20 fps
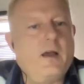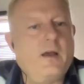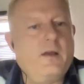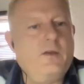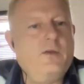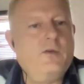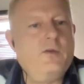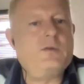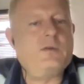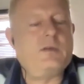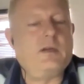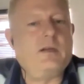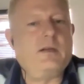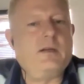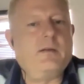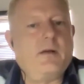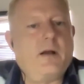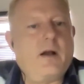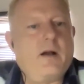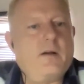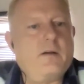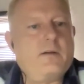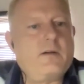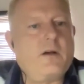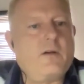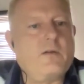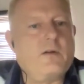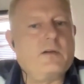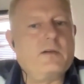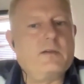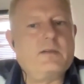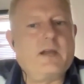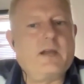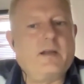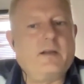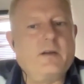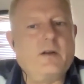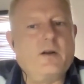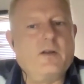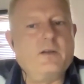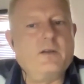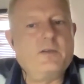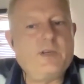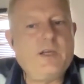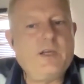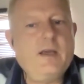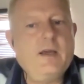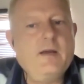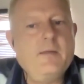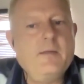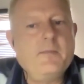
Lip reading: using our current technology.